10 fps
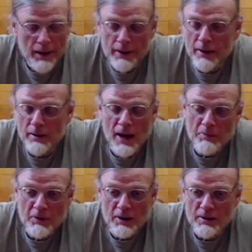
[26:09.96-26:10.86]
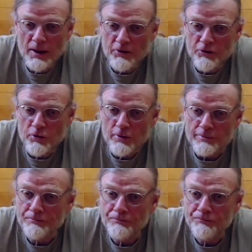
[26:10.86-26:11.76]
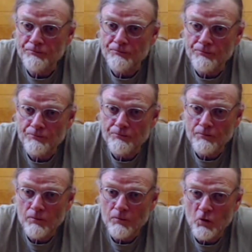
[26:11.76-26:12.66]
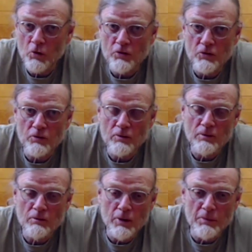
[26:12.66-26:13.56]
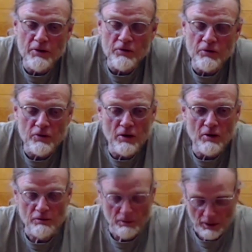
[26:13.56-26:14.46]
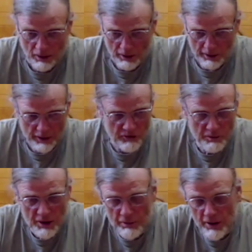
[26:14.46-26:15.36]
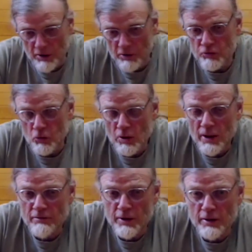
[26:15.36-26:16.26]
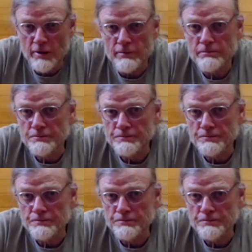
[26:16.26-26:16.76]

And it'll happen again next year. So it just repeats itself. Gets to be a bigger stool every year.